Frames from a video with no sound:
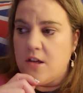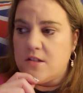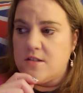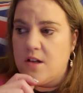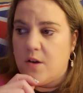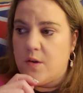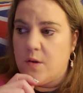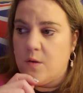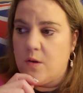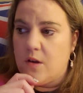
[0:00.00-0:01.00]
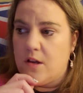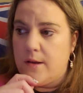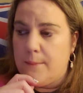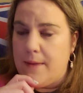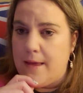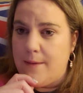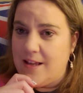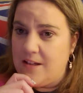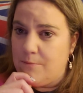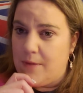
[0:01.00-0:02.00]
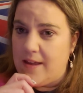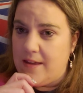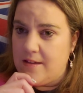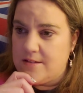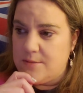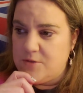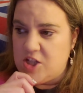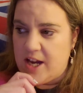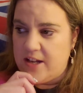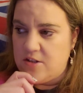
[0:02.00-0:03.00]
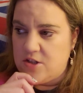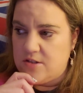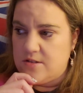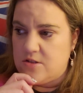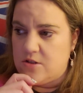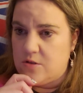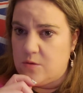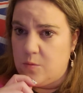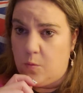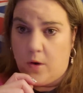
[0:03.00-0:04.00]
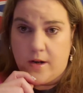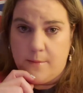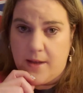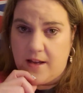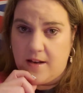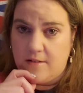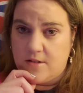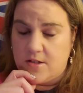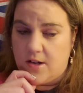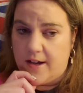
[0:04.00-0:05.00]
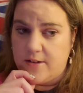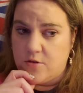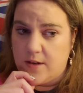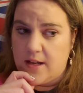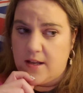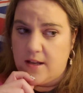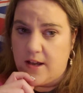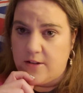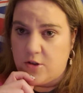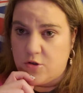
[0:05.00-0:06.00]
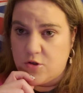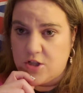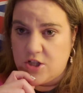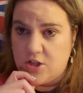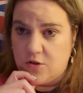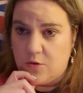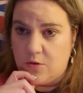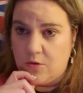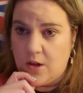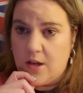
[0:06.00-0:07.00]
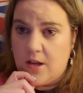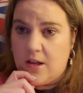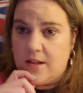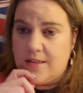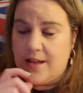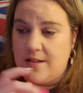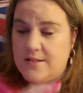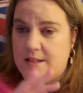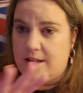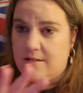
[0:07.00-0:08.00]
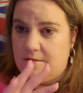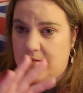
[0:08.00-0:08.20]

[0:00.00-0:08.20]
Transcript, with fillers: So maybe making some changes to what I'm eating, to dietary and nutritional things that